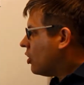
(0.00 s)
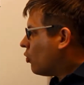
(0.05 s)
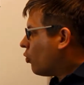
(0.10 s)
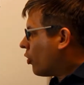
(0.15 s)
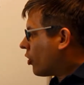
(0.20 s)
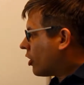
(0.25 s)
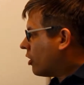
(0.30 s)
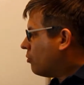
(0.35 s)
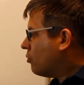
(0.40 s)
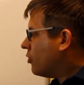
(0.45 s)
We're
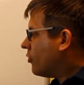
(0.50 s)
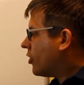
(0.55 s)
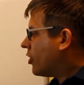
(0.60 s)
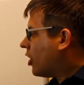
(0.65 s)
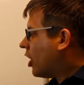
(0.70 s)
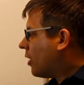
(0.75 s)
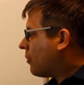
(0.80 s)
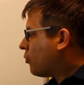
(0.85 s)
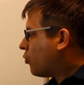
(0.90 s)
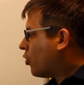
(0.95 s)
going to move it
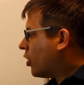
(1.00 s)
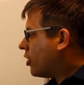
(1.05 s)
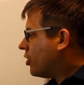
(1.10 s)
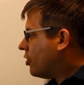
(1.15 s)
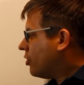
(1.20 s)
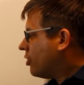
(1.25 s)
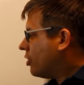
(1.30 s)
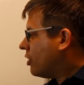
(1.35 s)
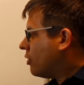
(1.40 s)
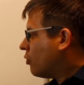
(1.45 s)
up one
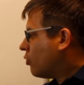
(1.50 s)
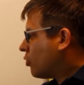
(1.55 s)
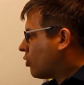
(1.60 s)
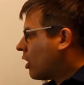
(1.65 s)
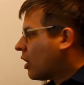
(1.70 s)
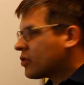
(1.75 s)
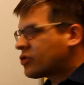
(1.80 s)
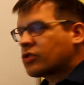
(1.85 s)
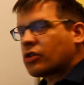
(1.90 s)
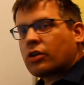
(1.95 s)
unit and we're
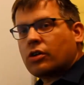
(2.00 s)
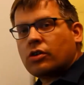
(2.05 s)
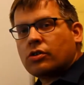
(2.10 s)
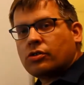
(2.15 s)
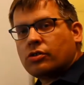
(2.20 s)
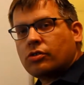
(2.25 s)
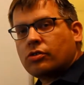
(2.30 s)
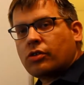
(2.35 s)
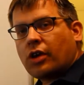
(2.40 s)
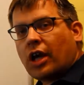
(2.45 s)
also going to
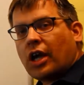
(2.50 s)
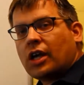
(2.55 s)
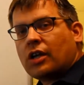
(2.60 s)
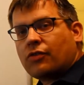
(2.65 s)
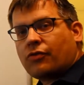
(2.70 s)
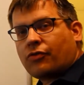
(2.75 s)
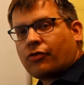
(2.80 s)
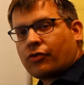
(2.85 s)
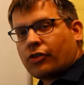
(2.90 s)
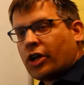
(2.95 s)
do a
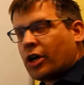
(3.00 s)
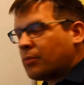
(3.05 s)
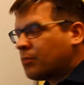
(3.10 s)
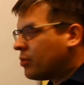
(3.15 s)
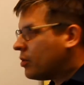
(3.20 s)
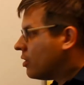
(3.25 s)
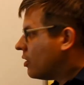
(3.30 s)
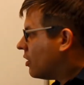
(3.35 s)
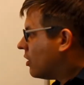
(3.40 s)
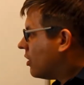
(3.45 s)
flip.
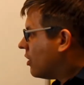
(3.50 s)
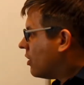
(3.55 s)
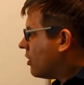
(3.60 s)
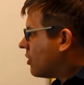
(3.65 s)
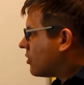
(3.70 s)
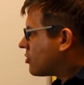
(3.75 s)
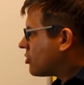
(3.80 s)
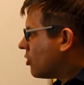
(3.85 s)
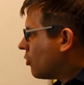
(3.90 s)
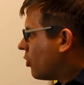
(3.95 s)

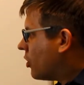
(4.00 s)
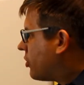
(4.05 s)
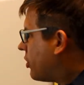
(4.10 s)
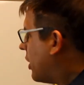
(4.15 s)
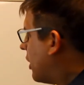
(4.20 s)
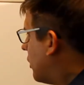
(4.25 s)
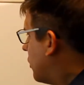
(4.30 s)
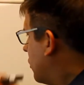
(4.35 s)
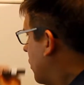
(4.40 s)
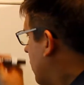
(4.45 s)
So what
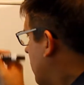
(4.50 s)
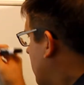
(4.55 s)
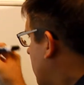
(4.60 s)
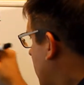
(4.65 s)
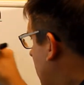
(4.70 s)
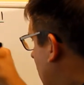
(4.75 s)
that looks